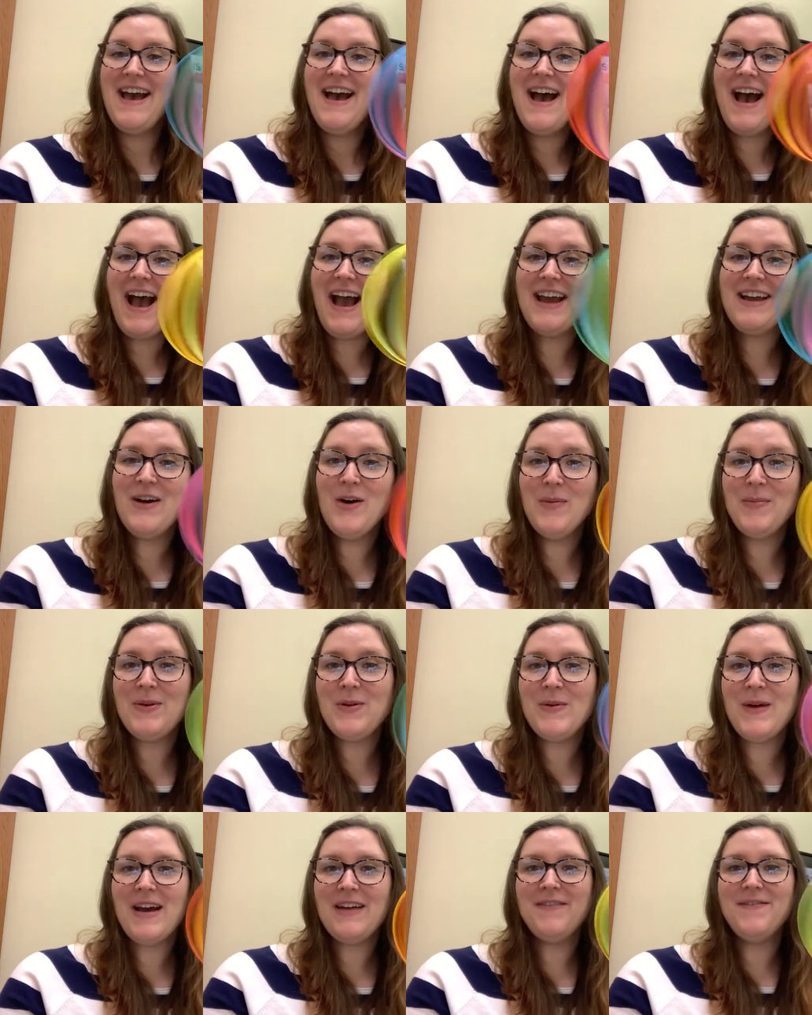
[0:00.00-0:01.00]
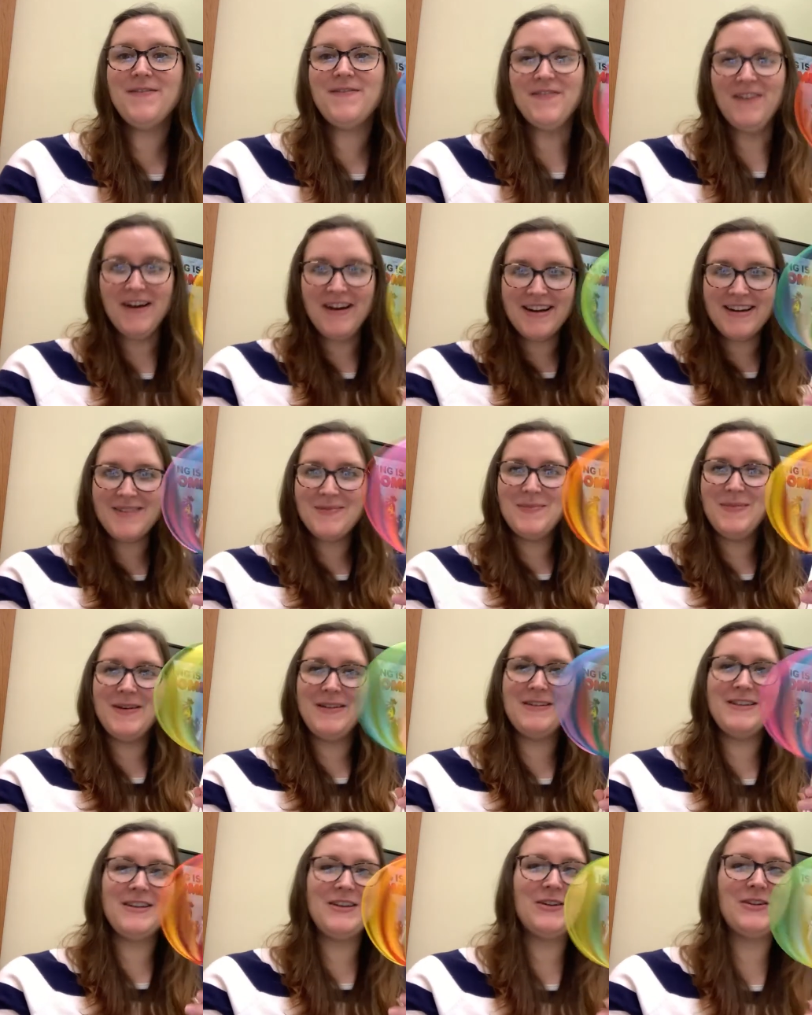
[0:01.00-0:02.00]
I hope you had fun
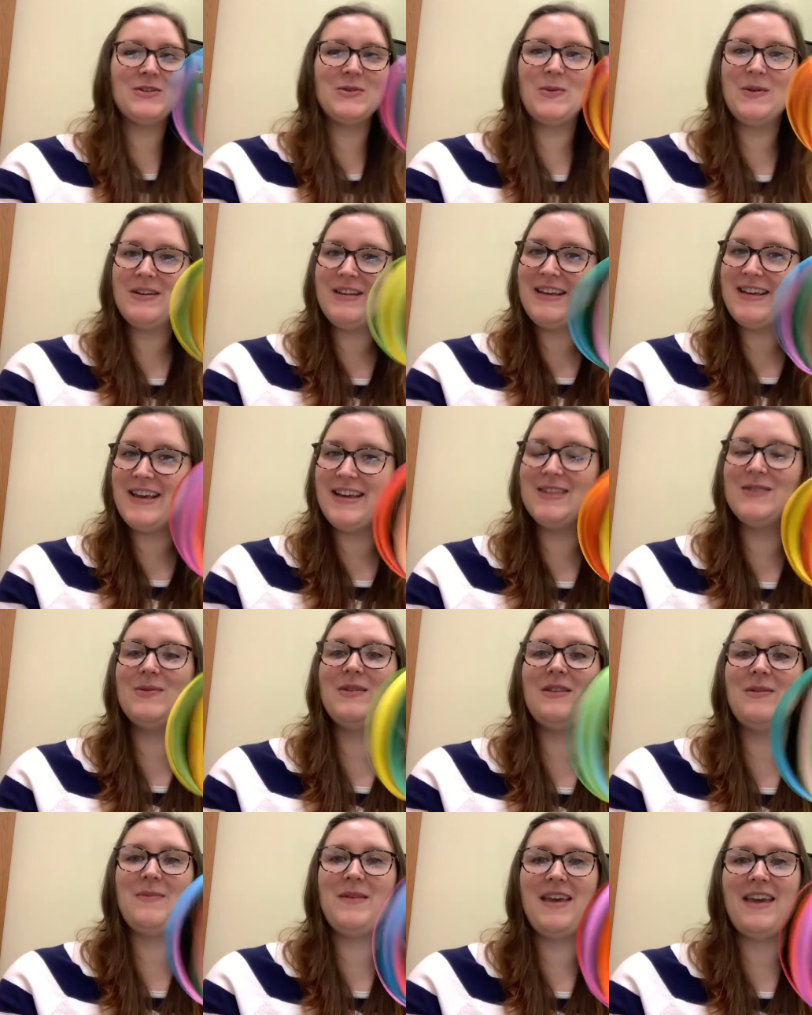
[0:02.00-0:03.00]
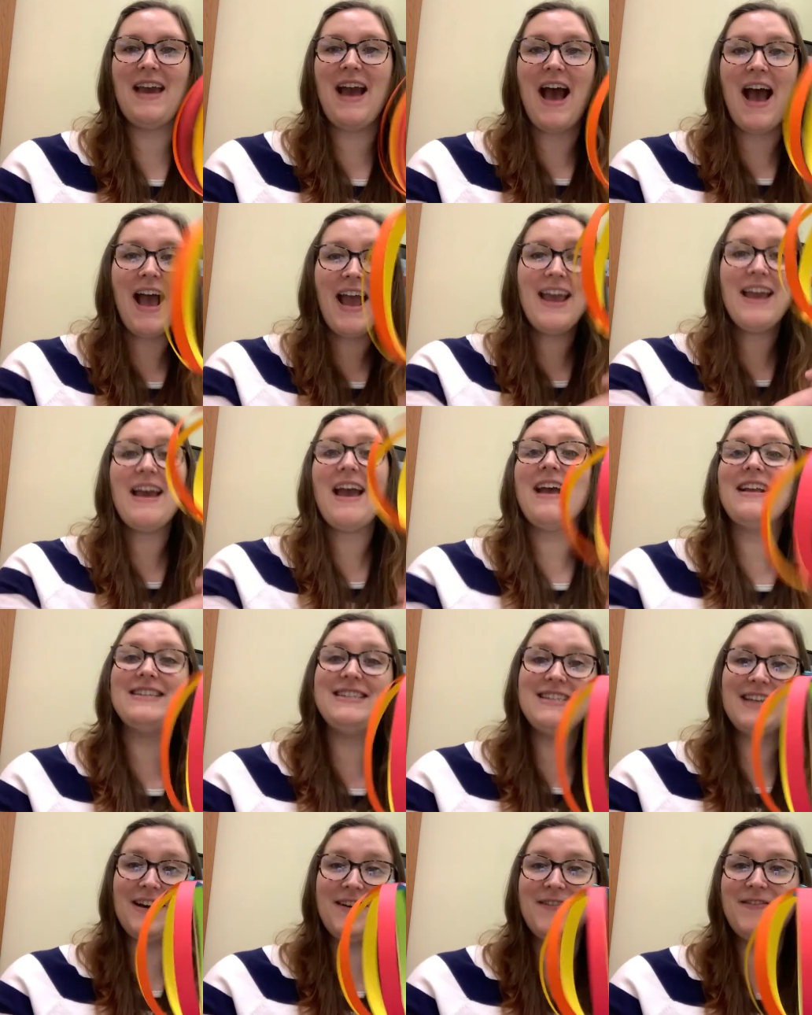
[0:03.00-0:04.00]
building your twirligigs with me. I
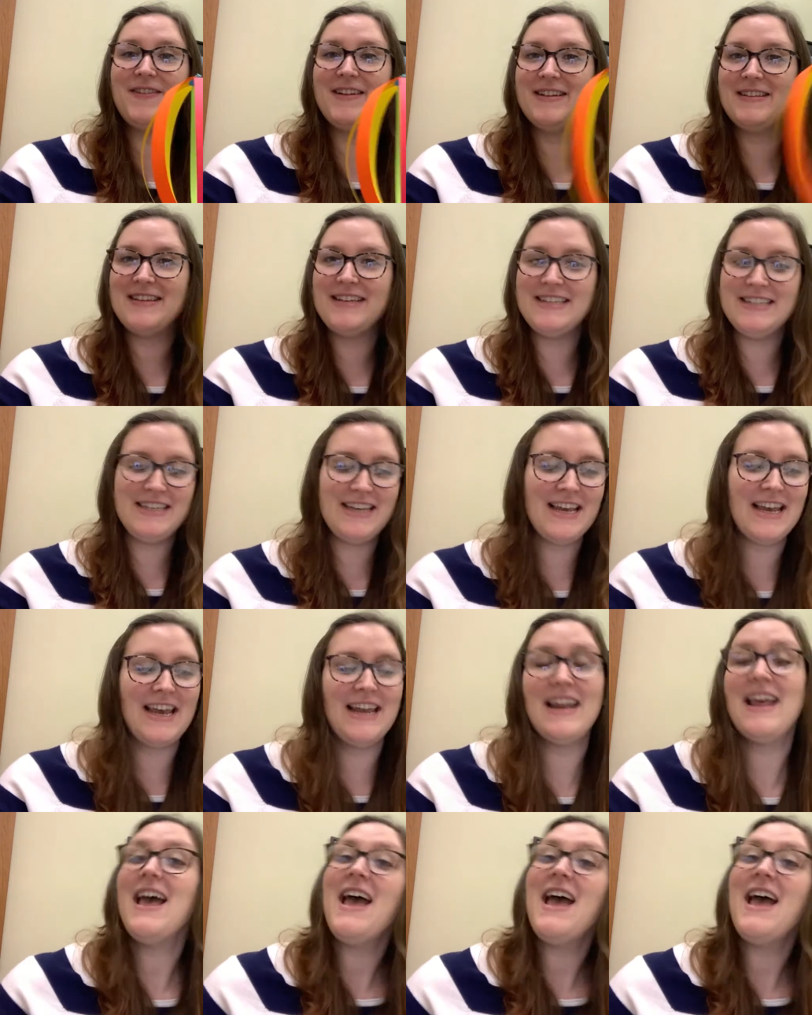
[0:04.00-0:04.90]
definitely did.